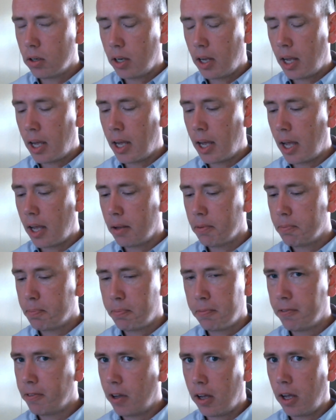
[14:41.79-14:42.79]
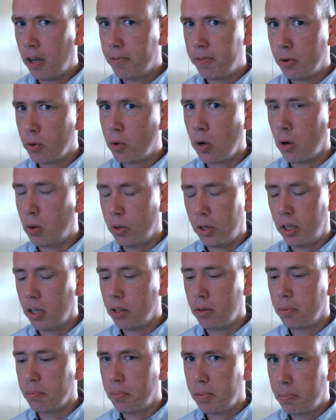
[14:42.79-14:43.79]
a
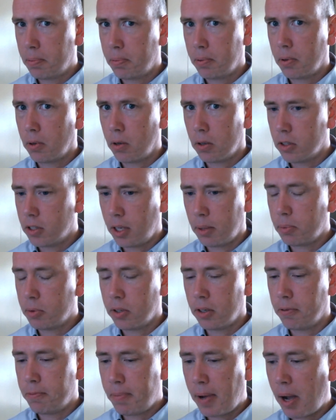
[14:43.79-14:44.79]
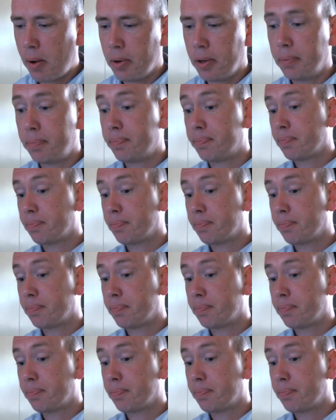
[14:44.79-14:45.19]
Foucauldian conception of power.